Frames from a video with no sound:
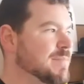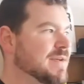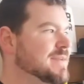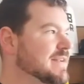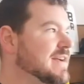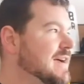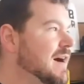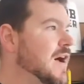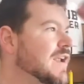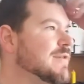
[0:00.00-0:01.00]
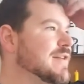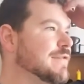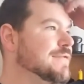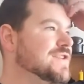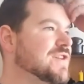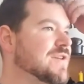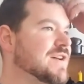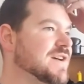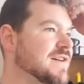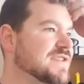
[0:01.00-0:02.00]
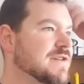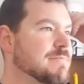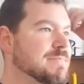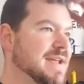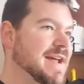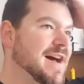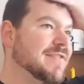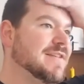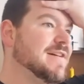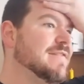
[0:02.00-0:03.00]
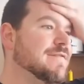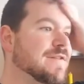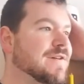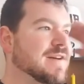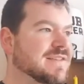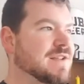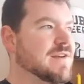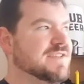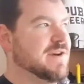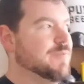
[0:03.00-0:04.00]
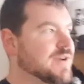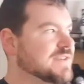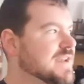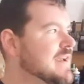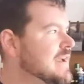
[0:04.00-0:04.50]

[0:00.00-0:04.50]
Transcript: But I mean, hauling around the fishing rods also and being out there for as long as I was.